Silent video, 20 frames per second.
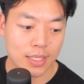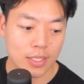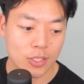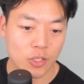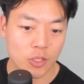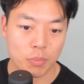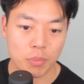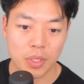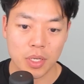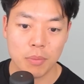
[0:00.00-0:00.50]
It
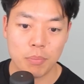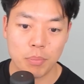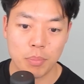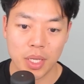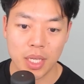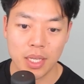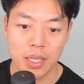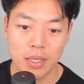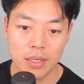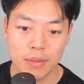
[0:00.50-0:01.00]
should be a
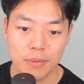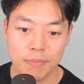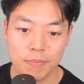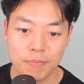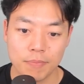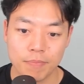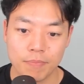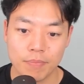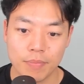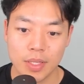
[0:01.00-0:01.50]
b.
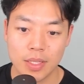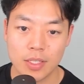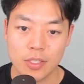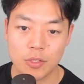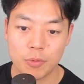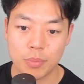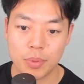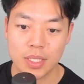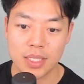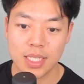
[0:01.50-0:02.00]
It
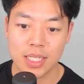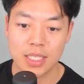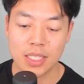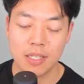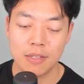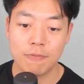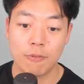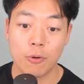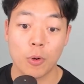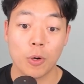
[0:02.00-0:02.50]
should be a
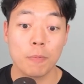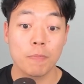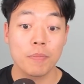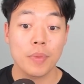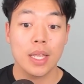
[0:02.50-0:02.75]
64.